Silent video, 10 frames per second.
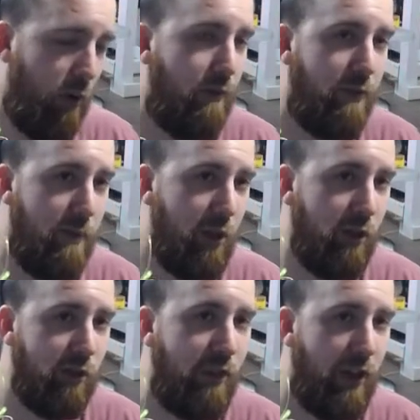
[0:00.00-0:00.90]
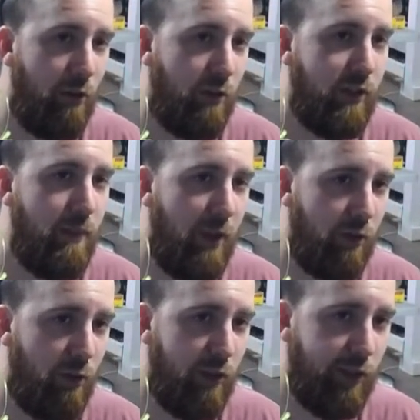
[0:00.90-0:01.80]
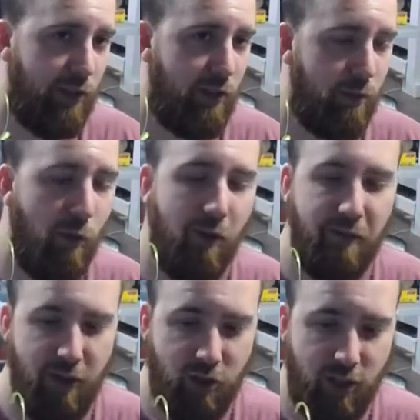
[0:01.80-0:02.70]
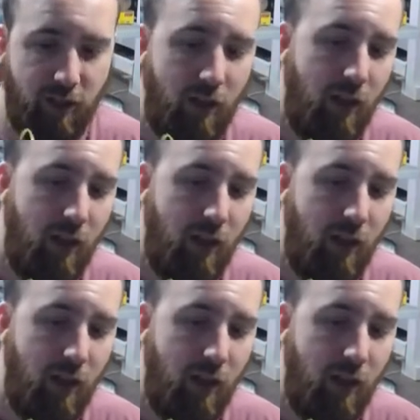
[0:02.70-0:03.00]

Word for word: from a nursery that grows them outdoors because it's more efficient.